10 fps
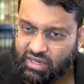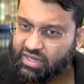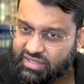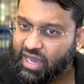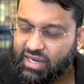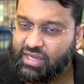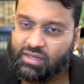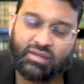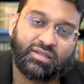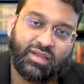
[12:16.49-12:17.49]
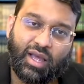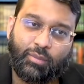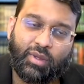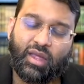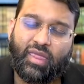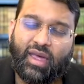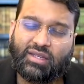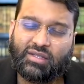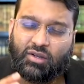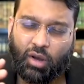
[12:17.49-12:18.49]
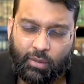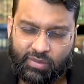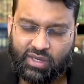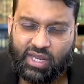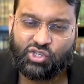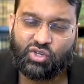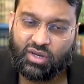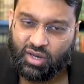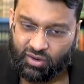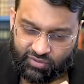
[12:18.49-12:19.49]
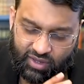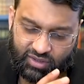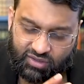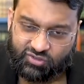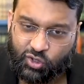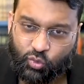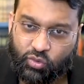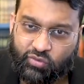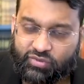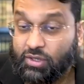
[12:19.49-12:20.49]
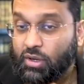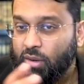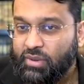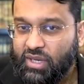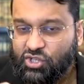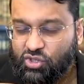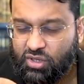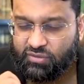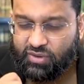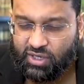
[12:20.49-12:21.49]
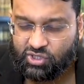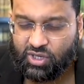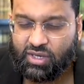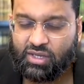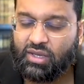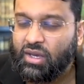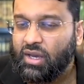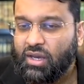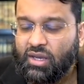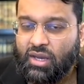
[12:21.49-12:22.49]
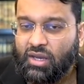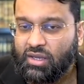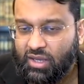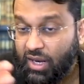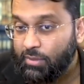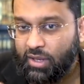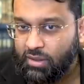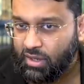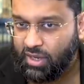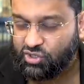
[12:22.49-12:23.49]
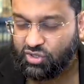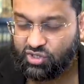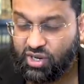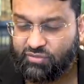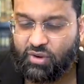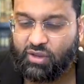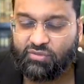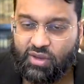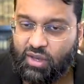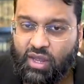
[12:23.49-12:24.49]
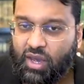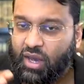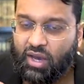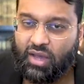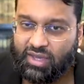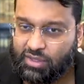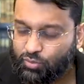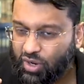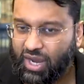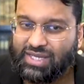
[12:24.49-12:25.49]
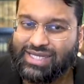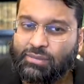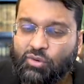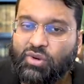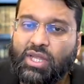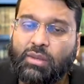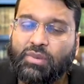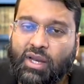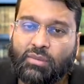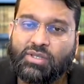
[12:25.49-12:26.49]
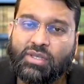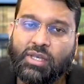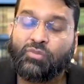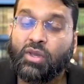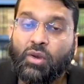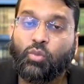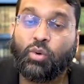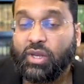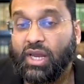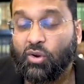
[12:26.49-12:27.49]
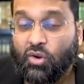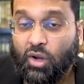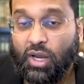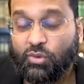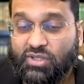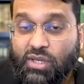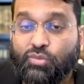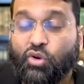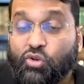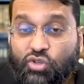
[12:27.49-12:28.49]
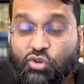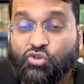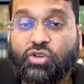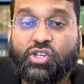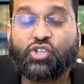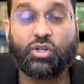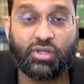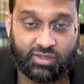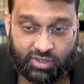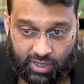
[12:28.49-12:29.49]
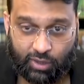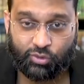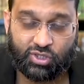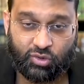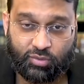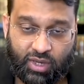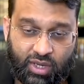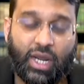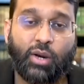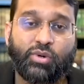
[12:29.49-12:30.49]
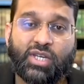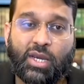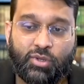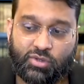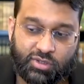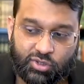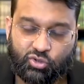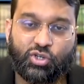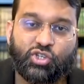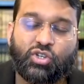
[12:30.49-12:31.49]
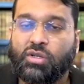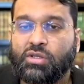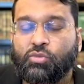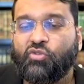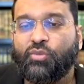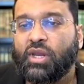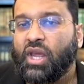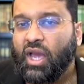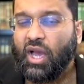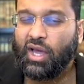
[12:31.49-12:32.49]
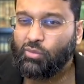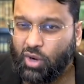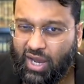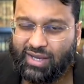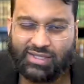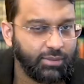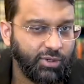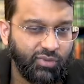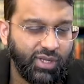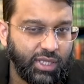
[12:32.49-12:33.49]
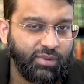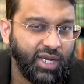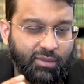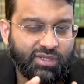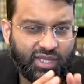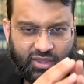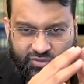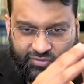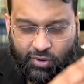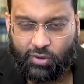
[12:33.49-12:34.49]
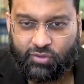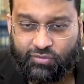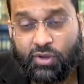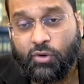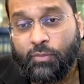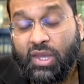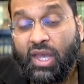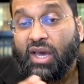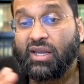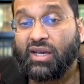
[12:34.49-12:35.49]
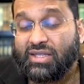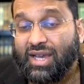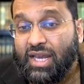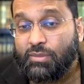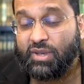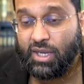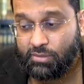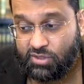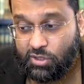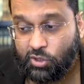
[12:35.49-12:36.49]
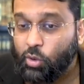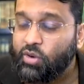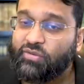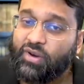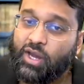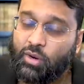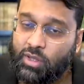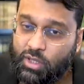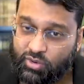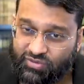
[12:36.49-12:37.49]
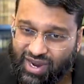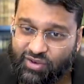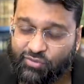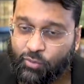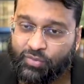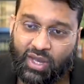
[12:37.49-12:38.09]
Ghazalian Islam, that combination of Tasawwuf, that combination of Ash'ari uh, uh, Kalam and, and actually Shafi'i Fiqh, uh, that Muhasibi really becomes the, what we now call, I would say, proto-traditionalist. In our time, in our time, there's this traditionalist movement. Al-Muhasibi really becomes like the father figure, and Ghazali becomes the codifier and the reviver.